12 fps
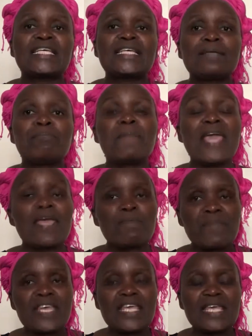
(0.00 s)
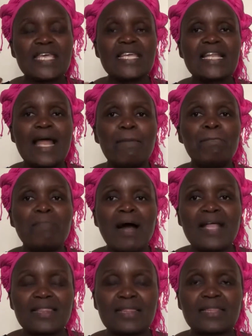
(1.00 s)
Maybe in a
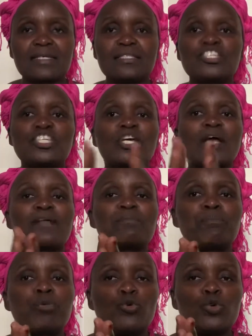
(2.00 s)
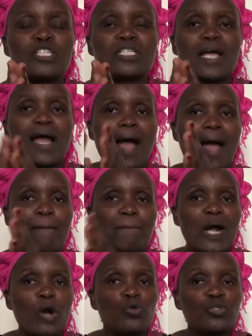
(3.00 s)
month she can put
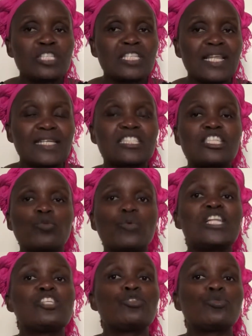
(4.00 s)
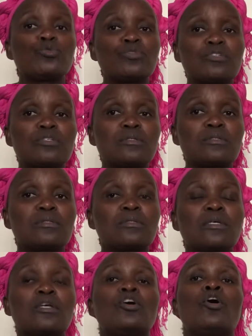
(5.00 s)
amount that she will use,
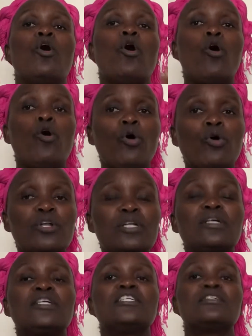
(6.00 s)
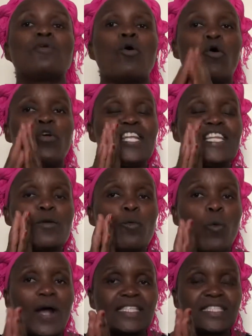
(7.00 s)
or only
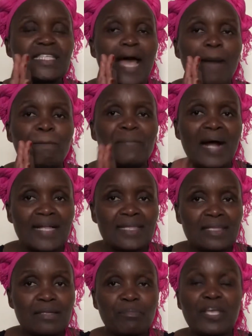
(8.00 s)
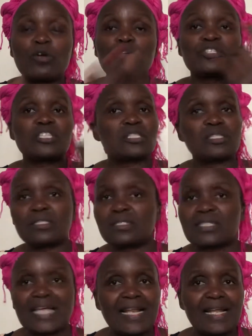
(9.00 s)
once a month because she's
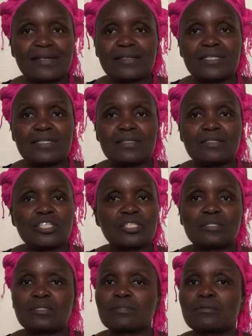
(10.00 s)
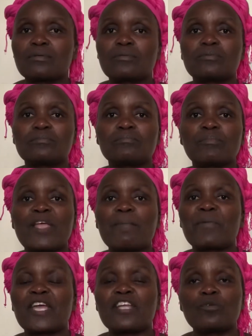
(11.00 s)
salaried, she's being
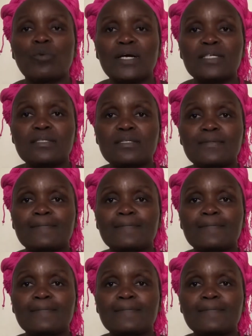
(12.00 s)
paid once.